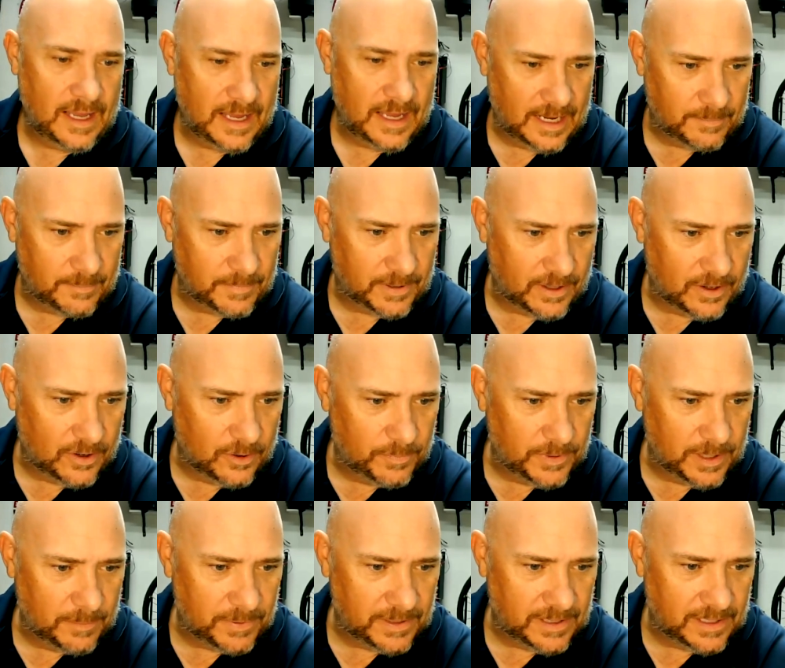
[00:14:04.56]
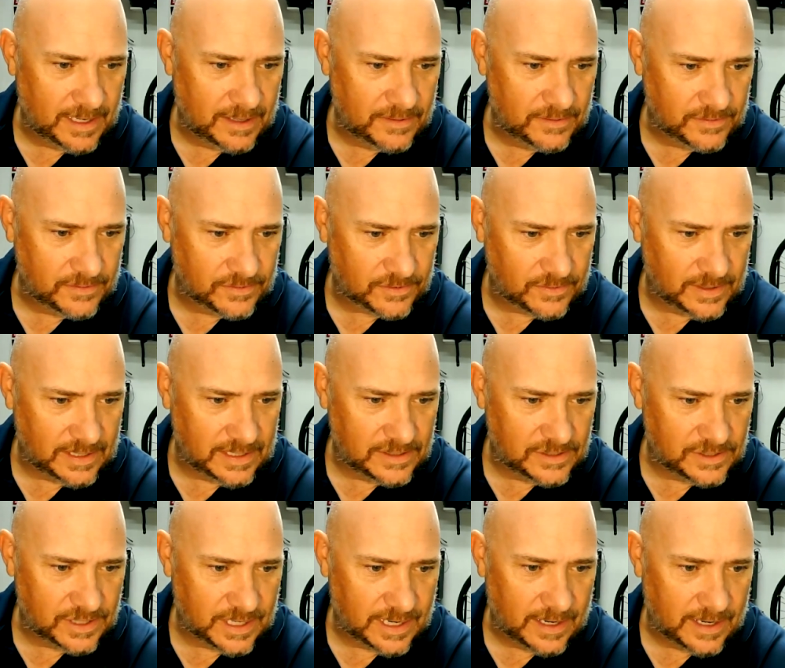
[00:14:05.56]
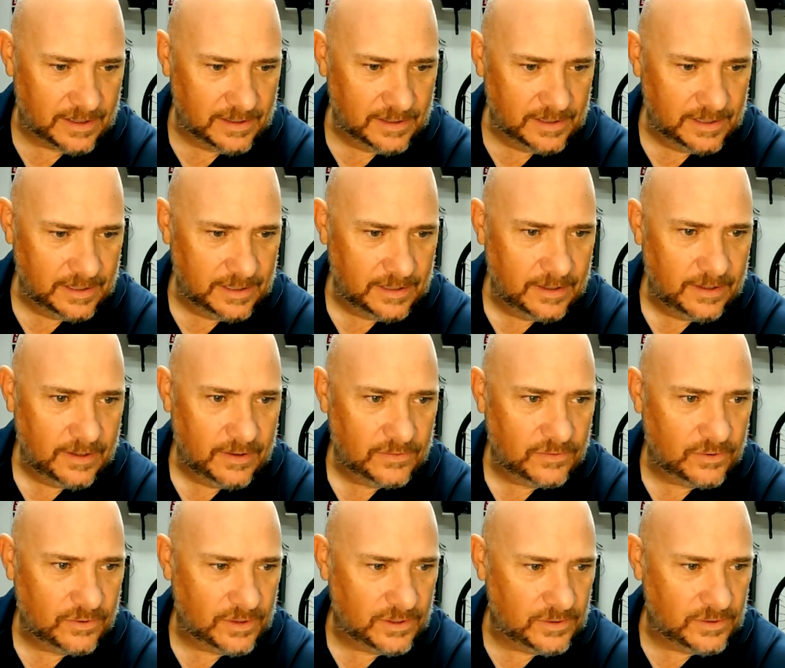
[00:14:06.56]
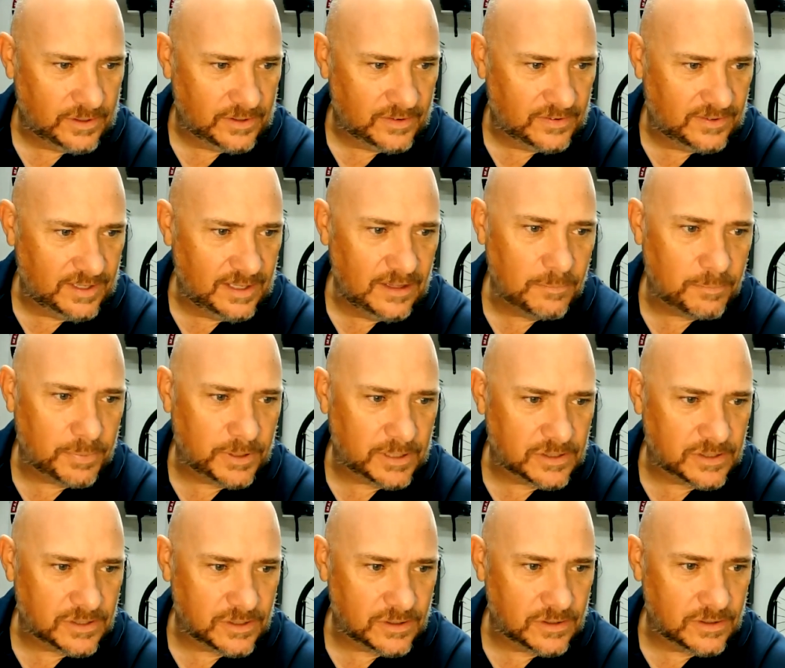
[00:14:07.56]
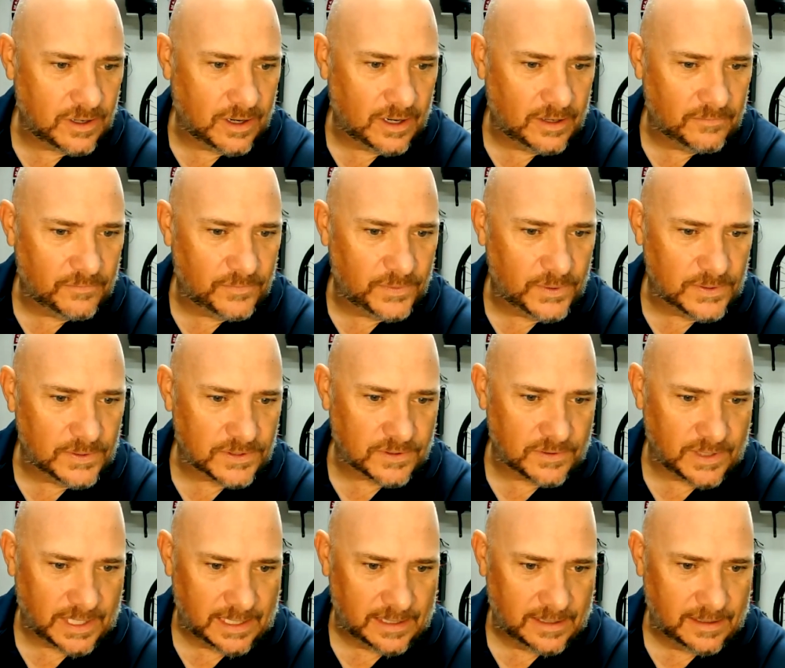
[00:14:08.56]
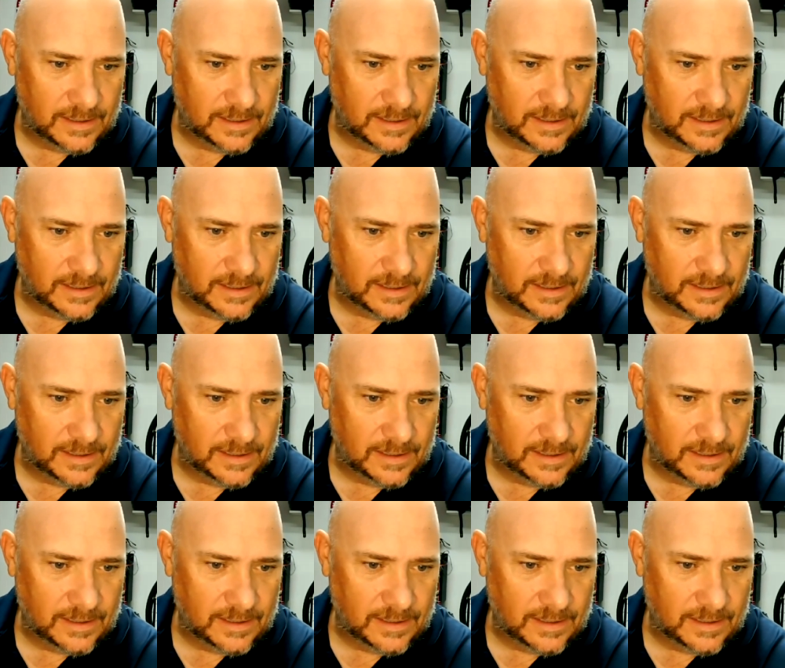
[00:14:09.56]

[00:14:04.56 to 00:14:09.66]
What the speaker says: and I'm going to open up another screen share so that you can see the picture on full screen.